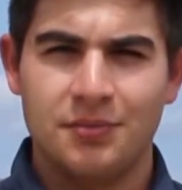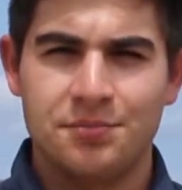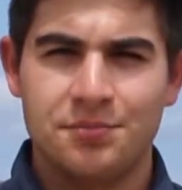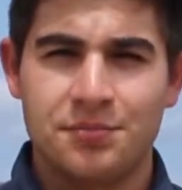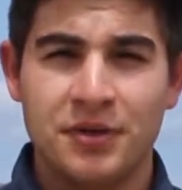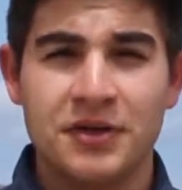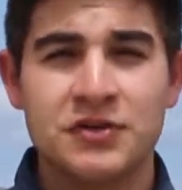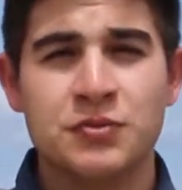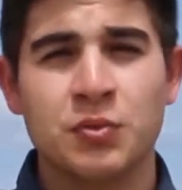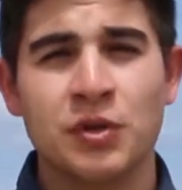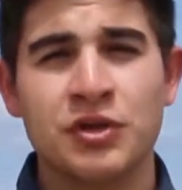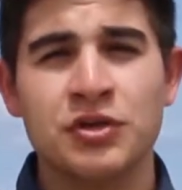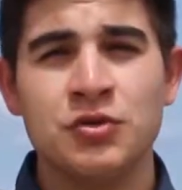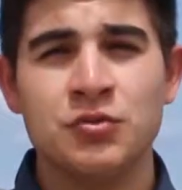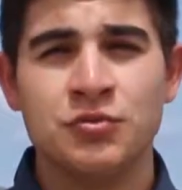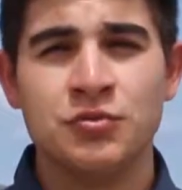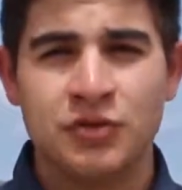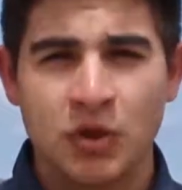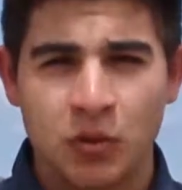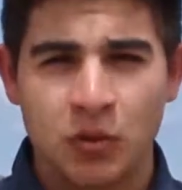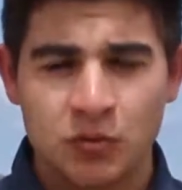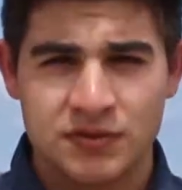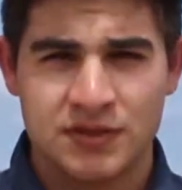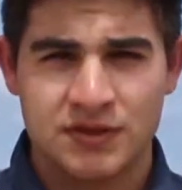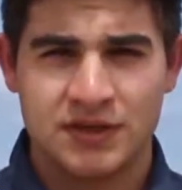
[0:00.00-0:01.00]
But it's what you
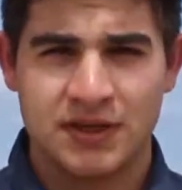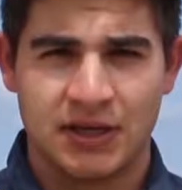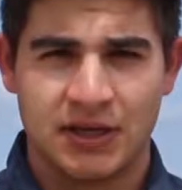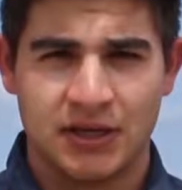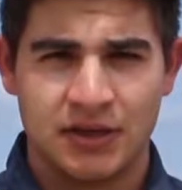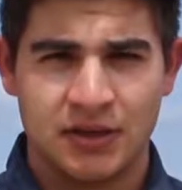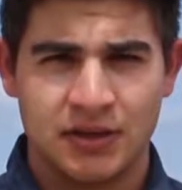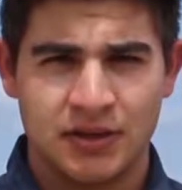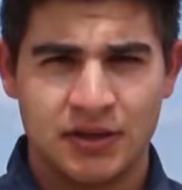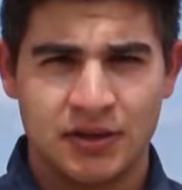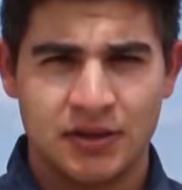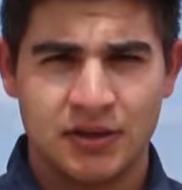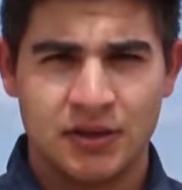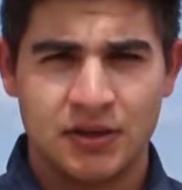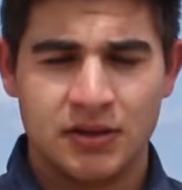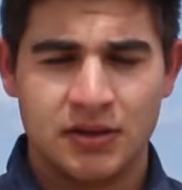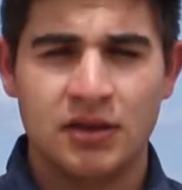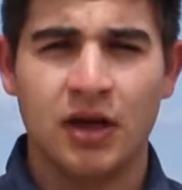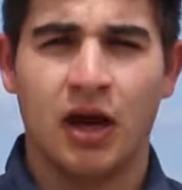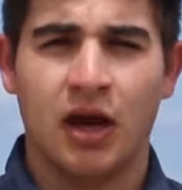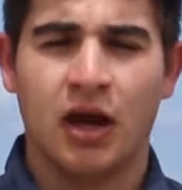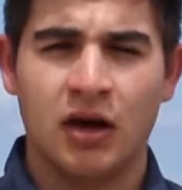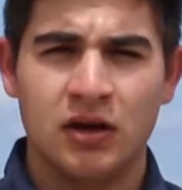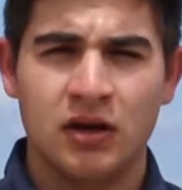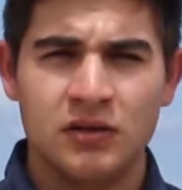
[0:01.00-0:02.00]
don't see,
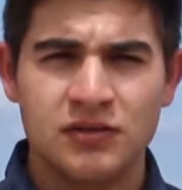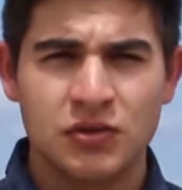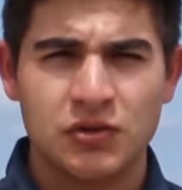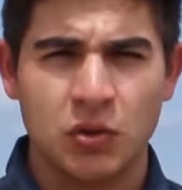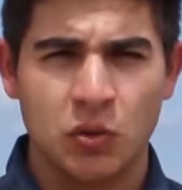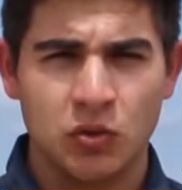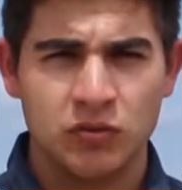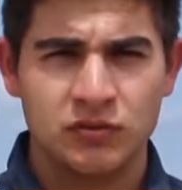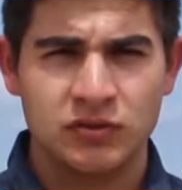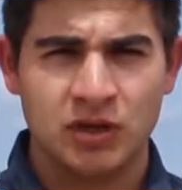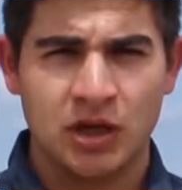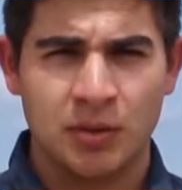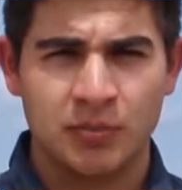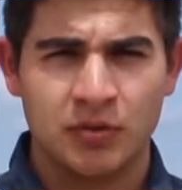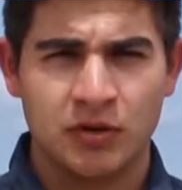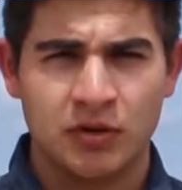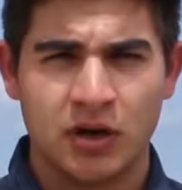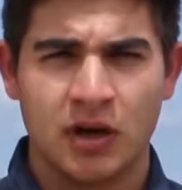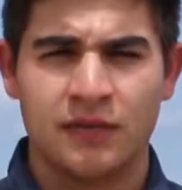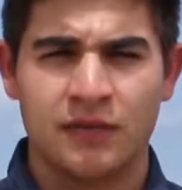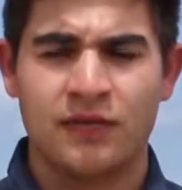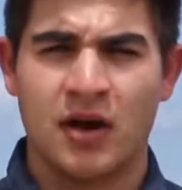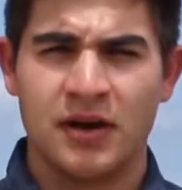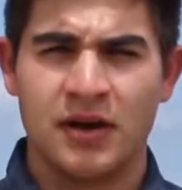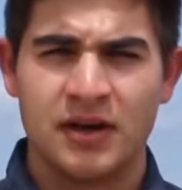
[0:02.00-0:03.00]
the untold number
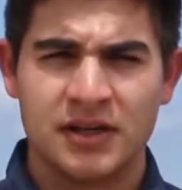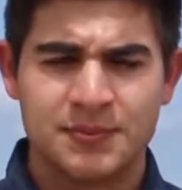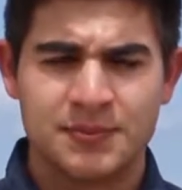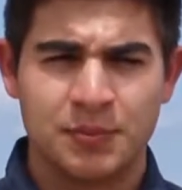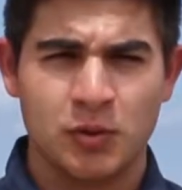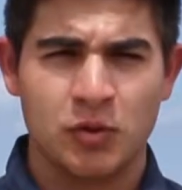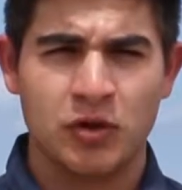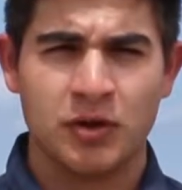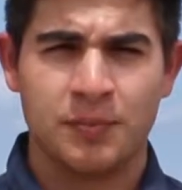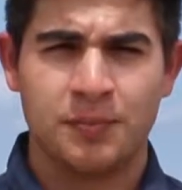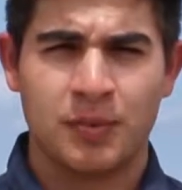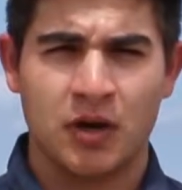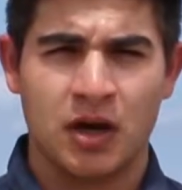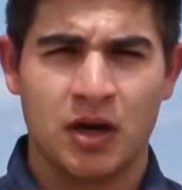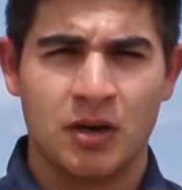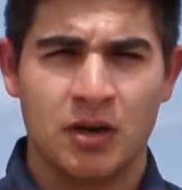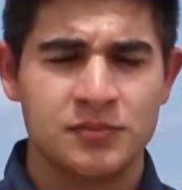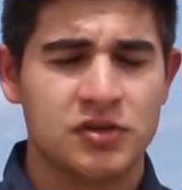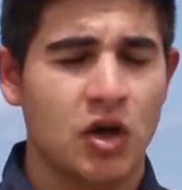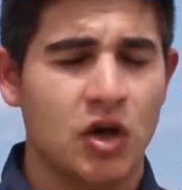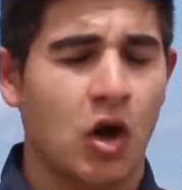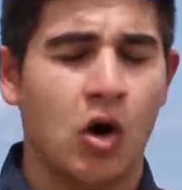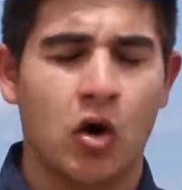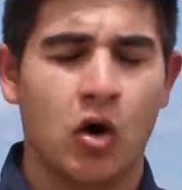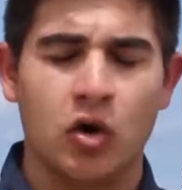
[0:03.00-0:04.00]
of unexploded
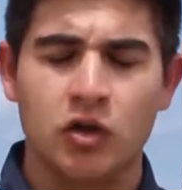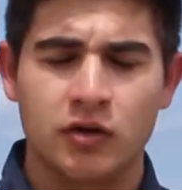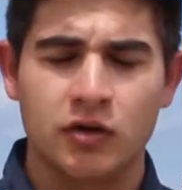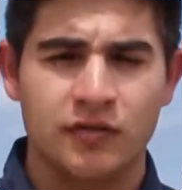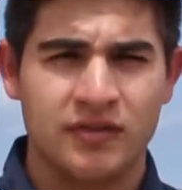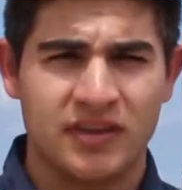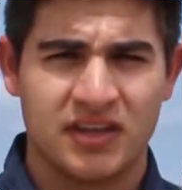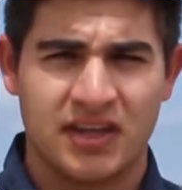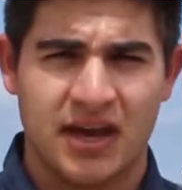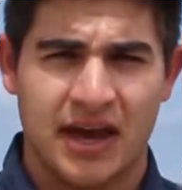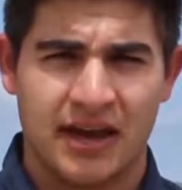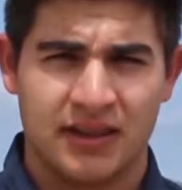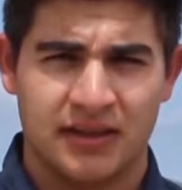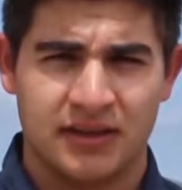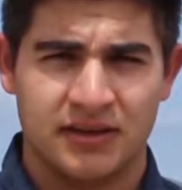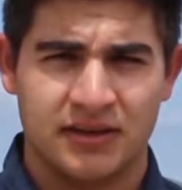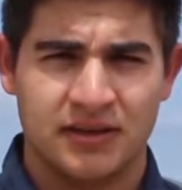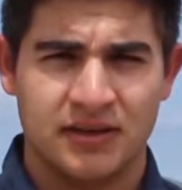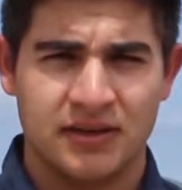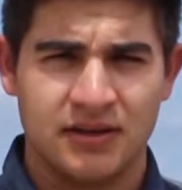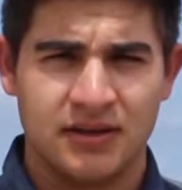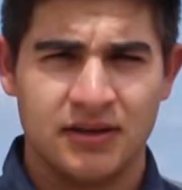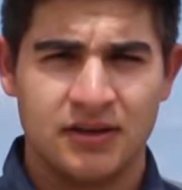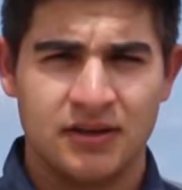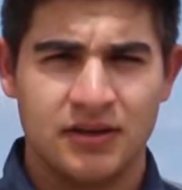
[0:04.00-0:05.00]
bombs all over the island.
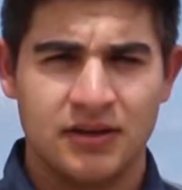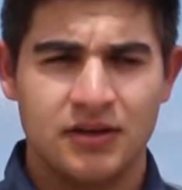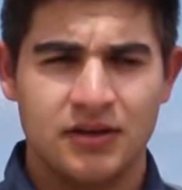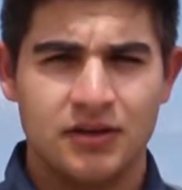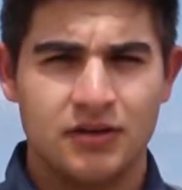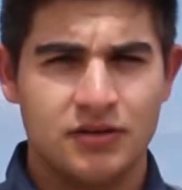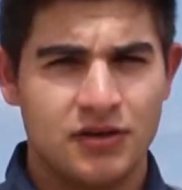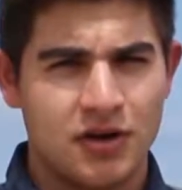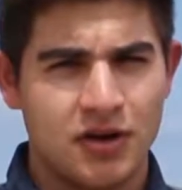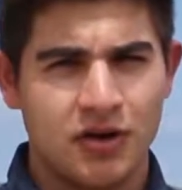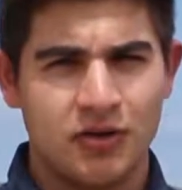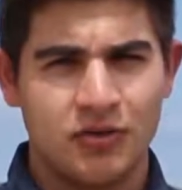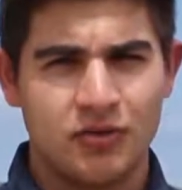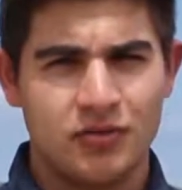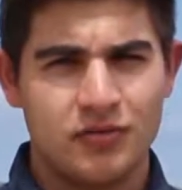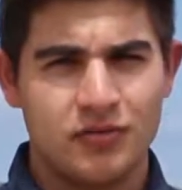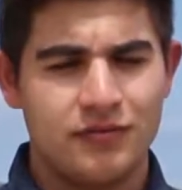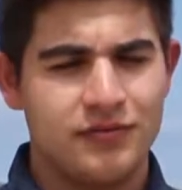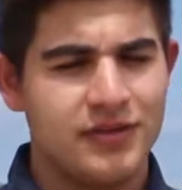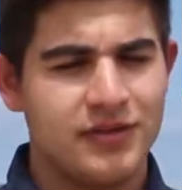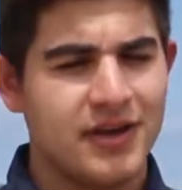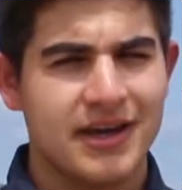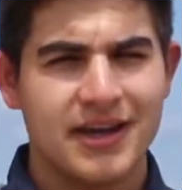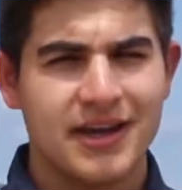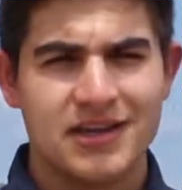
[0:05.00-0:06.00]
No,
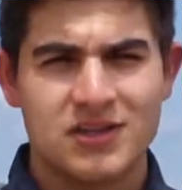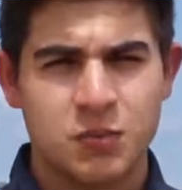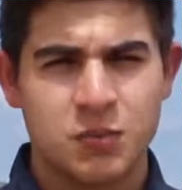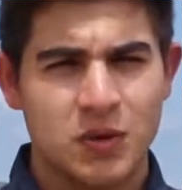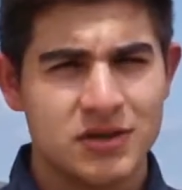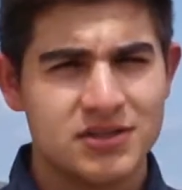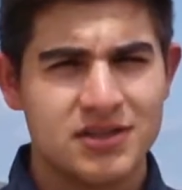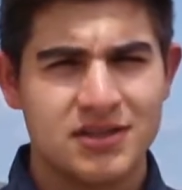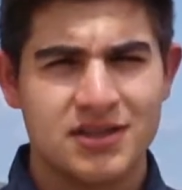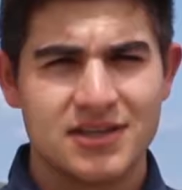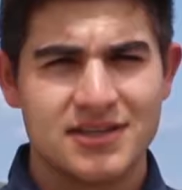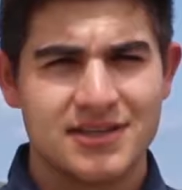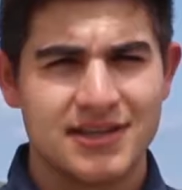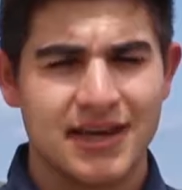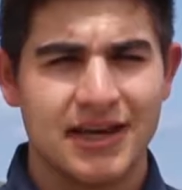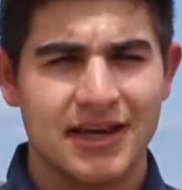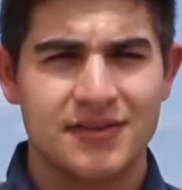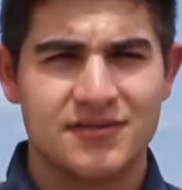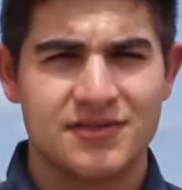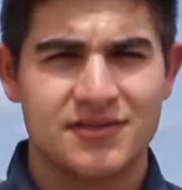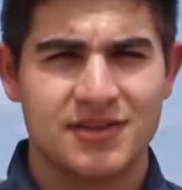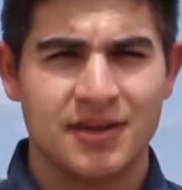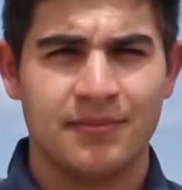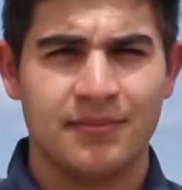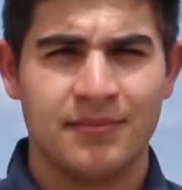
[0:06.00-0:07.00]
Vieques wasn't the site
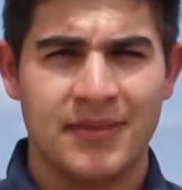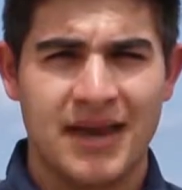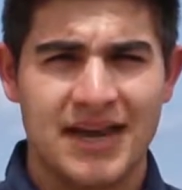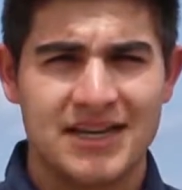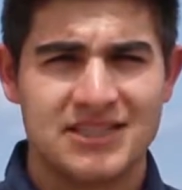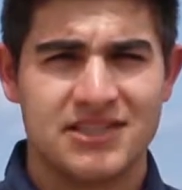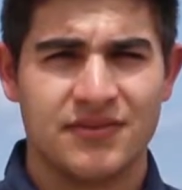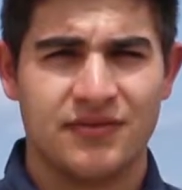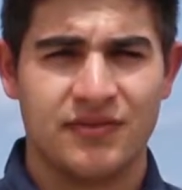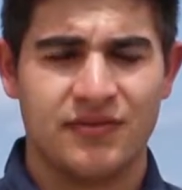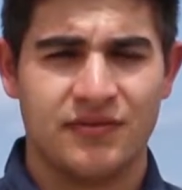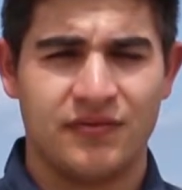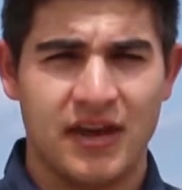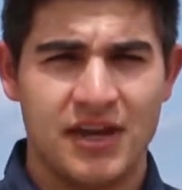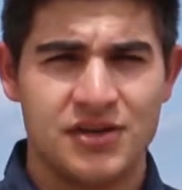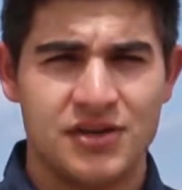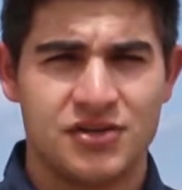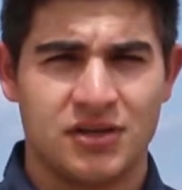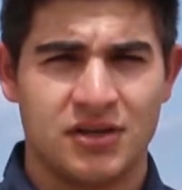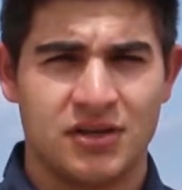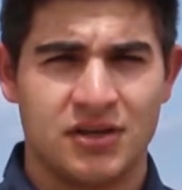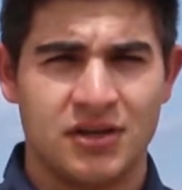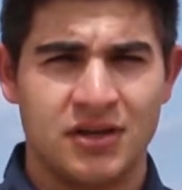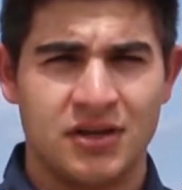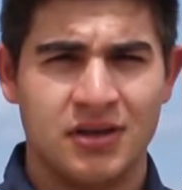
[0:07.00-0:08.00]
of some massive
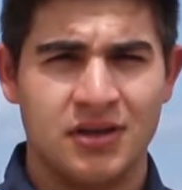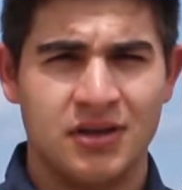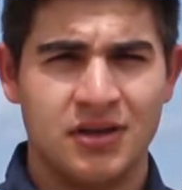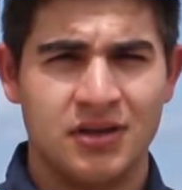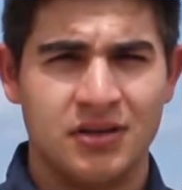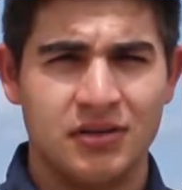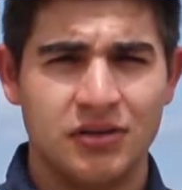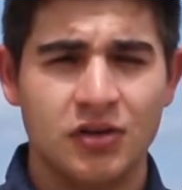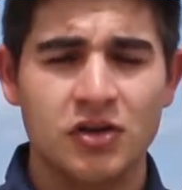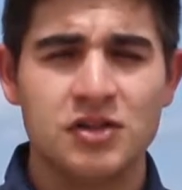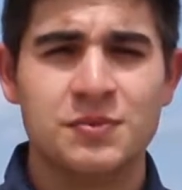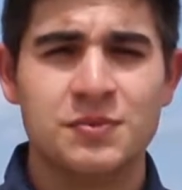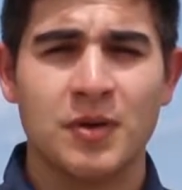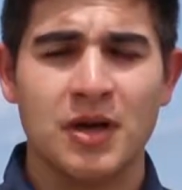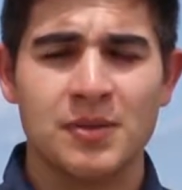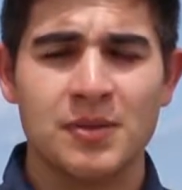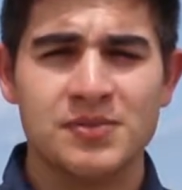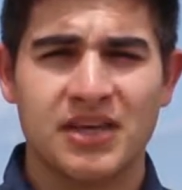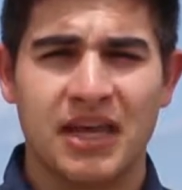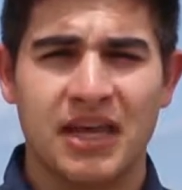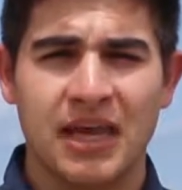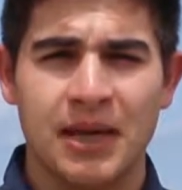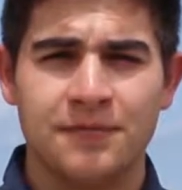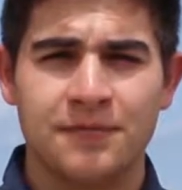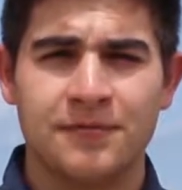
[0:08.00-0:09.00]
invasion. Those bombs
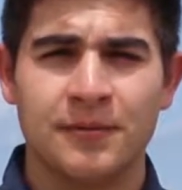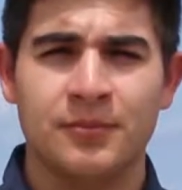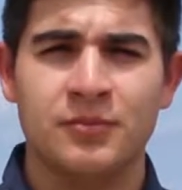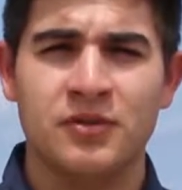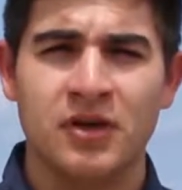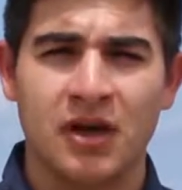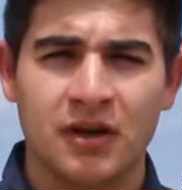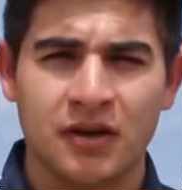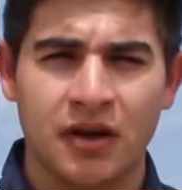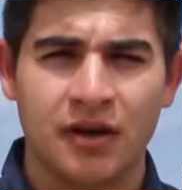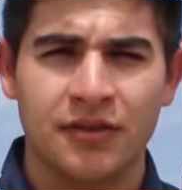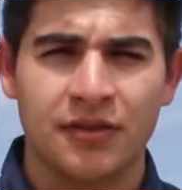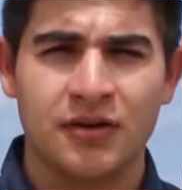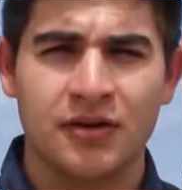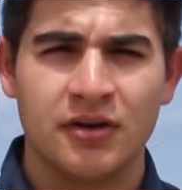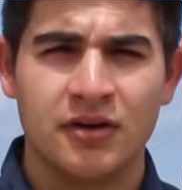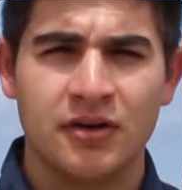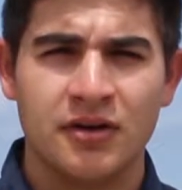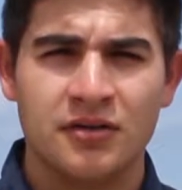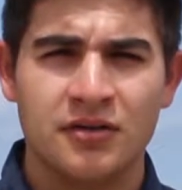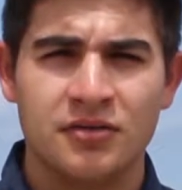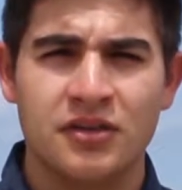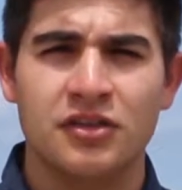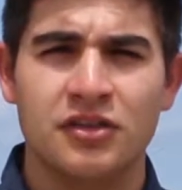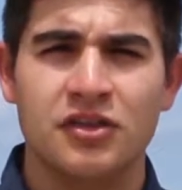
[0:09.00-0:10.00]
came from none other
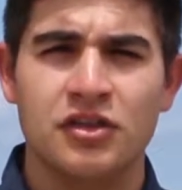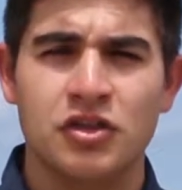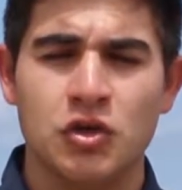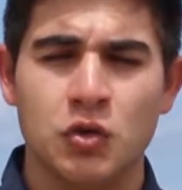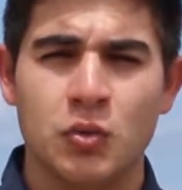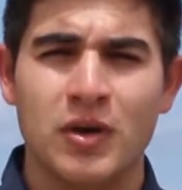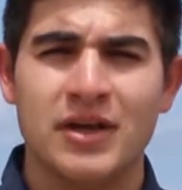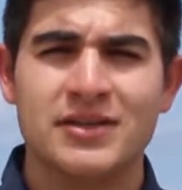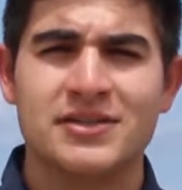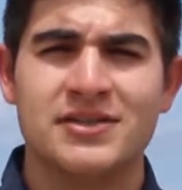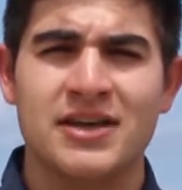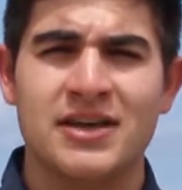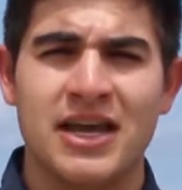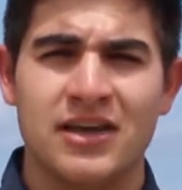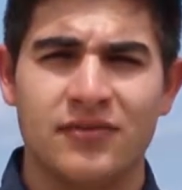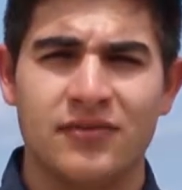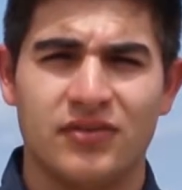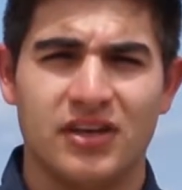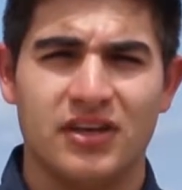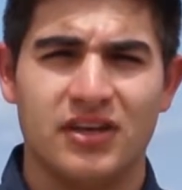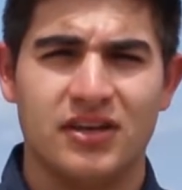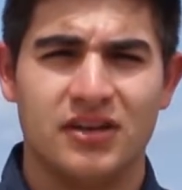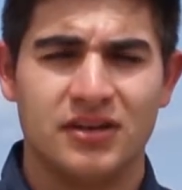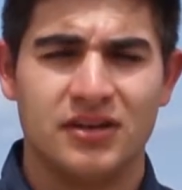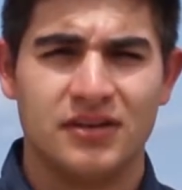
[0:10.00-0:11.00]
than the U.S.
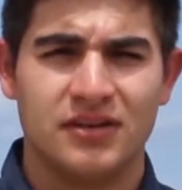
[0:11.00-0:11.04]
Navy.